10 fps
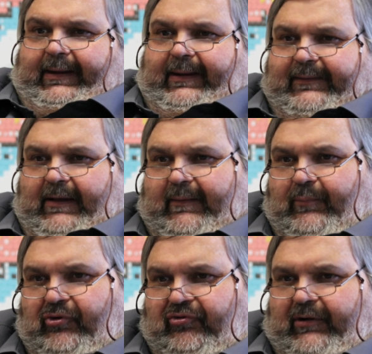an
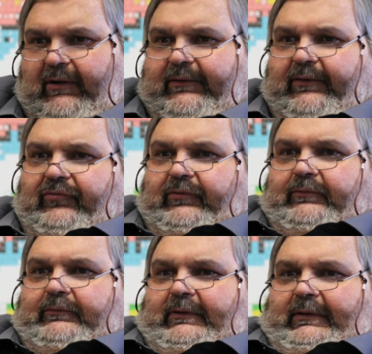outgoing personality.
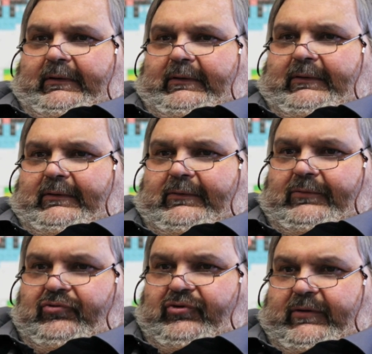So
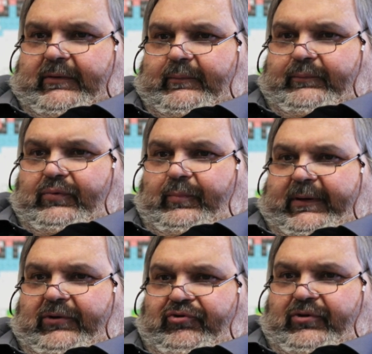she put
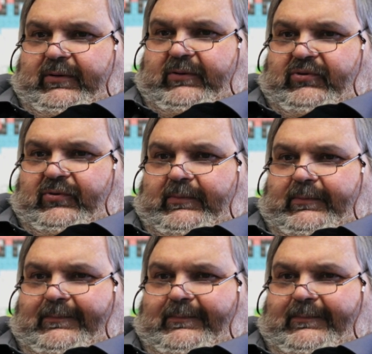me in a circus.